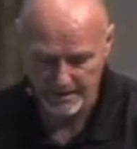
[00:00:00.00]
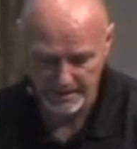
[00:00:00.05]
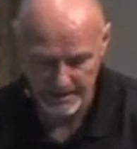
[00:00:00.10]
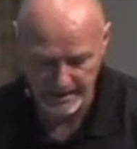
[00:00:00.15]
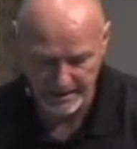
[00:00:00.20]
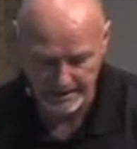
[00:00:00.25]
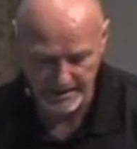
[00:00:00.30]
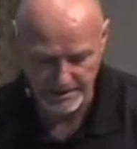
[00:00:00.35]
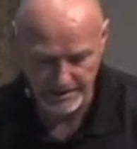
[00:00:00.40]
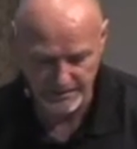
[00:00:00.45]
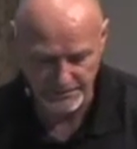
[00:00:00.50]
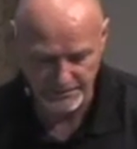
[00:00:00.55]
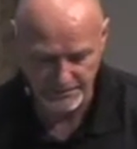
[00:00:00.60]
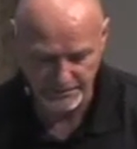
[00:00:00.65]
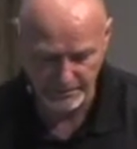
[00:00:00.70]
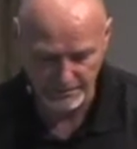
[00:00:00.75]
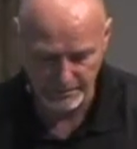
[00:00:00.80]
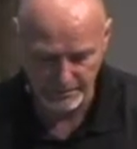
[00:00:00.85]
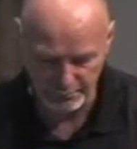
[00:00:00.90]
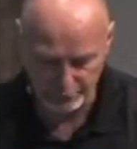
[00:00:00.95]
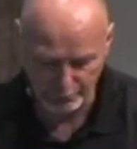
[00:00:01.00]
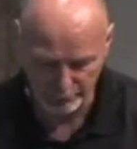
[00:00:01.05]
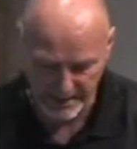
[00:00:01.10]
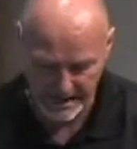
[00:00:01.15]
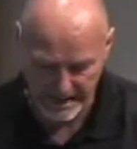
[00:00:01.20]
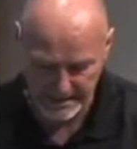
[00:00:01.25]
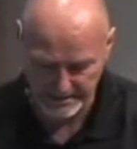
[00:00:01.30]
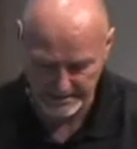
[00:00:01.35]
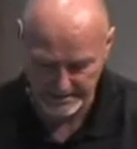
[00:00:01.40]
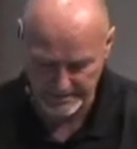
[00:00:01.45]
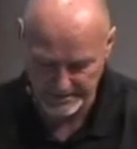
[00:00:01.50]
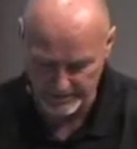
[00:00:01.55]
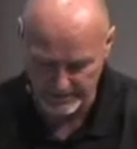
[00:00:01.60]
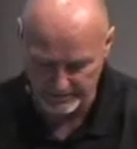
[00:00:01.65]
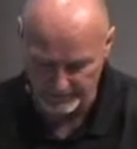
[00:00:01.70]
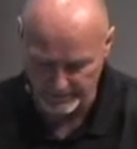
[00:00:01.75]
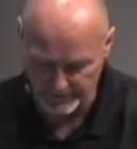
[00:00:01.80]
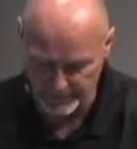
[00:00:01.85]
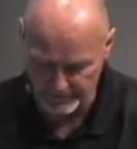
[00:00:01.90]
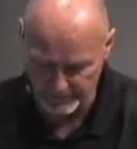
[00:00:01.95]
It comes from the practice of
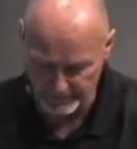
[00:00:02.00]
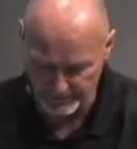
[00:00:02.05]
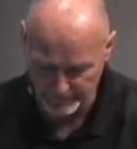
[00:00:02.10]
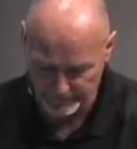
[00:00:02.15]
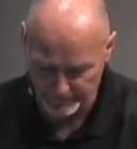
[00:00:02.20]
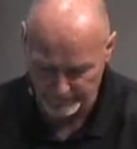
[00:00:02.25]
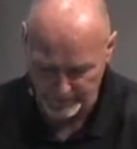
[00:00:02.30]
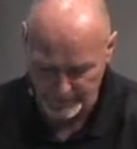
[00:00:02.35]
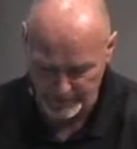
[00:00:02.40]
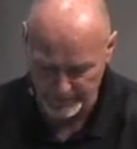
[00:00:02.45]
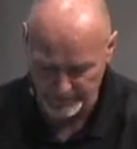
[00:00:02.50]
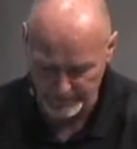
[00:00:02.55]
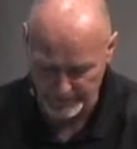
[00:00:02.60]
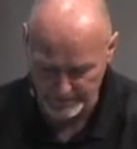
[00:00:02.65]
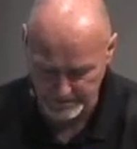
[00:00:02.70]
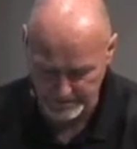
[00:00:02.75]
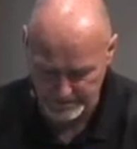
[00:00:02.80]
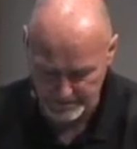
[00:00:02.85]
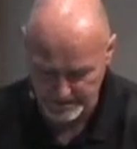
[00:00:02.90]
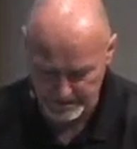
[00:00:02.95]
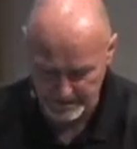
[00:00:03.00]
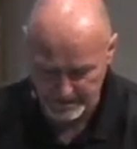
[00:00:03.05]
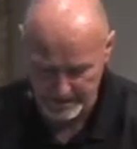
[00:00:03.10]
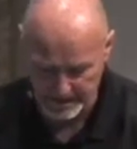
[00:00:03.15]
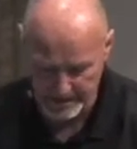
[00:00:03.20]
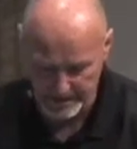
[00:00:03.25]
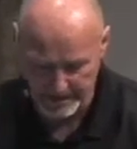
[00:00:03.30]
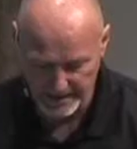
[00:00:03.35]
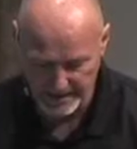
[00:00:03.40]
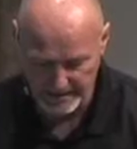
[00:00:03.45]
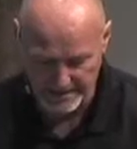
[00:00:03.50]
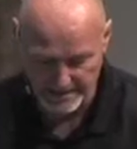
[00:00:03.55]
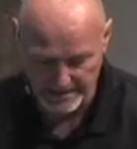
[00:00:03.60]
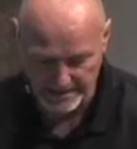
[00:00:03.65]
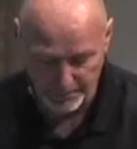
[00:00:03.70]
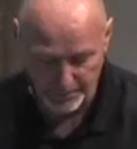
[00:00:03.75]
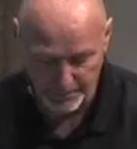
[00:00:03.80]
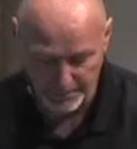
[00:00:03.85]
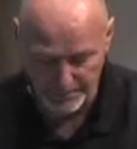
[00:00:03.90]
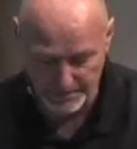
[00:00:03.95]
living for others. Uh, it's the
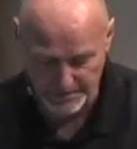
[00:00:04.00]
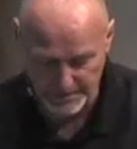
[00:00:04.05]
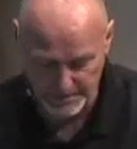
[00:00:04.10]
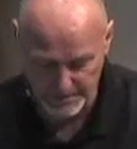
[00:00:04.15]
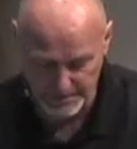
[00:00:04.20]
purpose